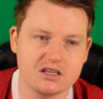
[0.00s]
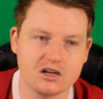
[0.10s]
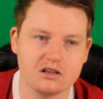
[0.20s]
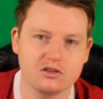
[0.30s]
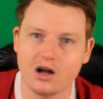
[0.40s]
you
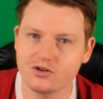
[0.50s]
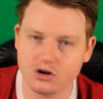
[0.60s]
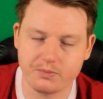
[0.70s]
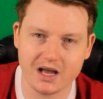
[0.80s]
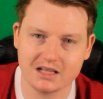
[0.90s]
know, line
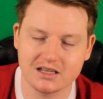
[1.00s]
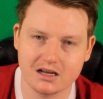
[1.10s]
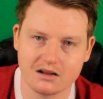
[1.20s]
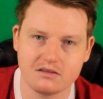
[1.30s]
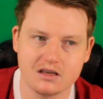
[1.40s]
dropouts
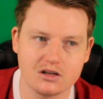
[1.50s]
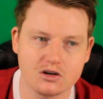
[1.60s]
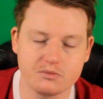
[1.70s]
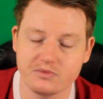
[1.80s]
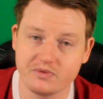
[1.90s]
aren't a thing,
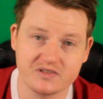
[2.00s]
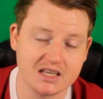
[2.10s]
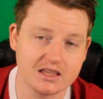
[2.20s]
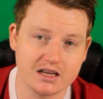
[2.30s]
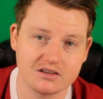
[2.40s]
or we've
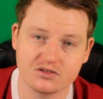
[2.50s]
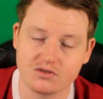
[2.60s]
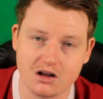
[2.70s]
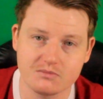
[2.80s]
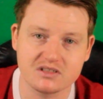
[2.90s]
seen like
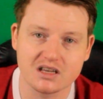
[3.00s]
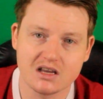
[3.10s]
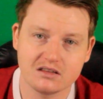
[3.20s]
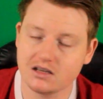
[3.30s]
scrums.